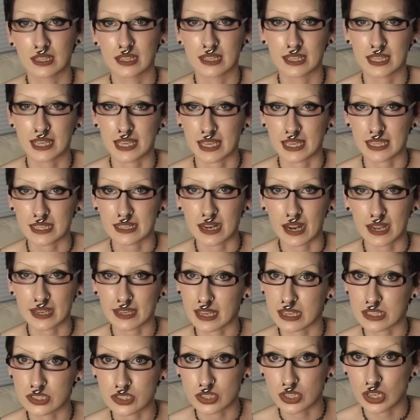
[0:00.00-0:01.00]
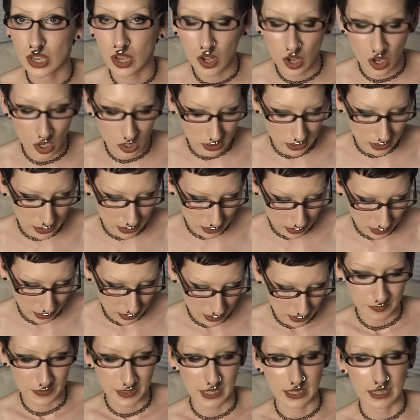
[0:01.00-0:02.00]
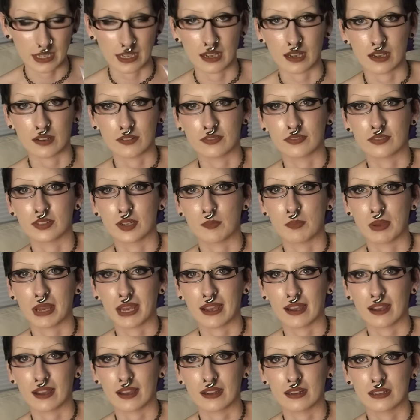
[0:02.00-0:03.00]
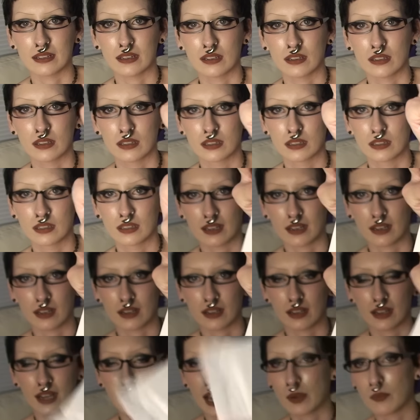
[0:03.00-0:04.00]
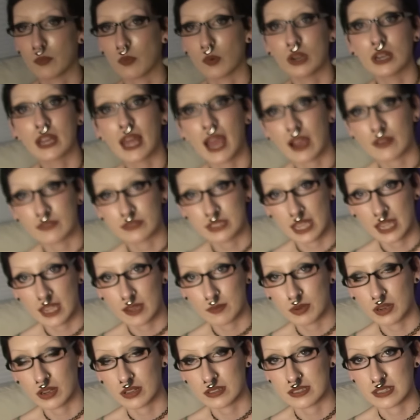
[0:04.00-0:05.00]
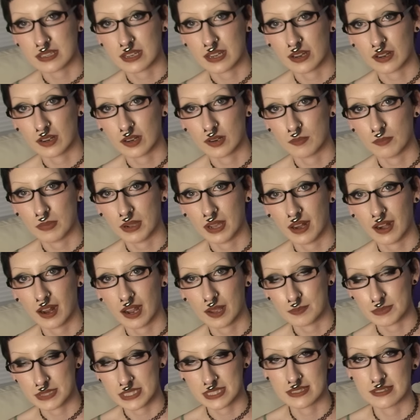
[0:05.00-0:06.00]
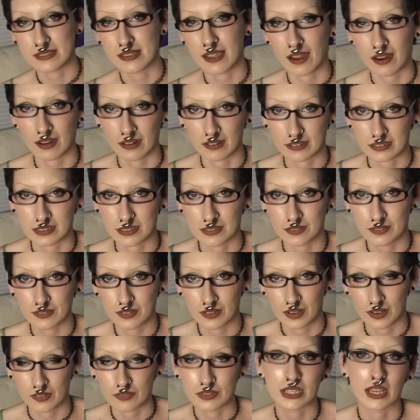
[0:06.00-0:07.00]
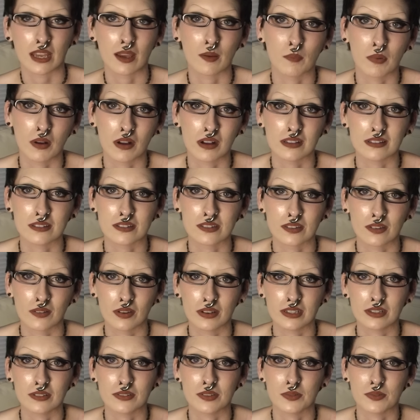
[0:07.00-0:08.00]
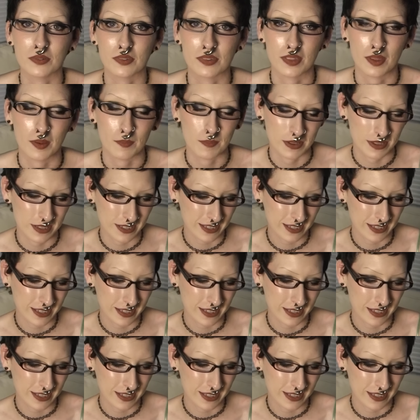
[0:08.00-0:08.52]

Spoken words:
kit, I guess you could call it. I have a pad. I would have tampons in here, but I'm scared of tampons, so I don't use them.